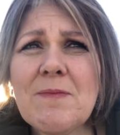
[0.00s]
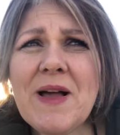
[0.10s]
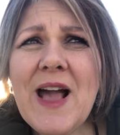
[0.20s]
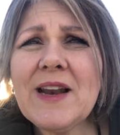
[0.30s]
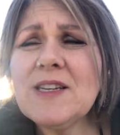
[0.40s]

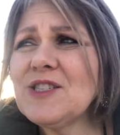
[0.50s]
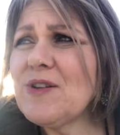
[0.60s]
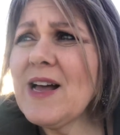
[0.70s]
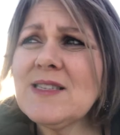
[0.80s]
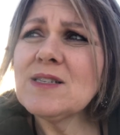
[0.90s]
My
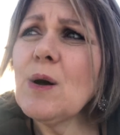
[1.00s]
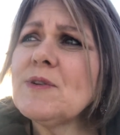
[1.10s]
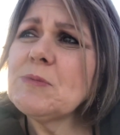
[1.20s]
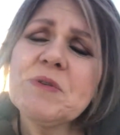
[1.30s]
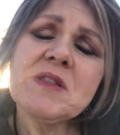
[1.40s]
attitude hasn't
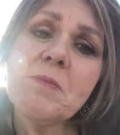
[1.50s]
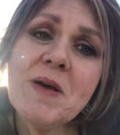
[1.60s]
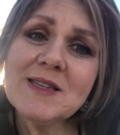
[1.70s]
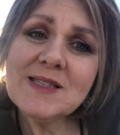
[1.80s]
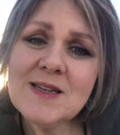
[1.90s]
always been the
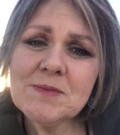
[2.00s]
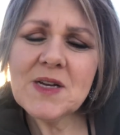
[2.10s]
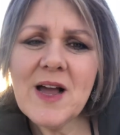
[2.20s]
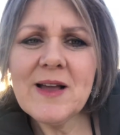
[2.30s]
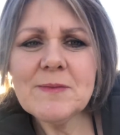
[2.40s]
best
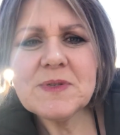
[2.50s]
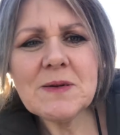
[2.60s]
sometimes.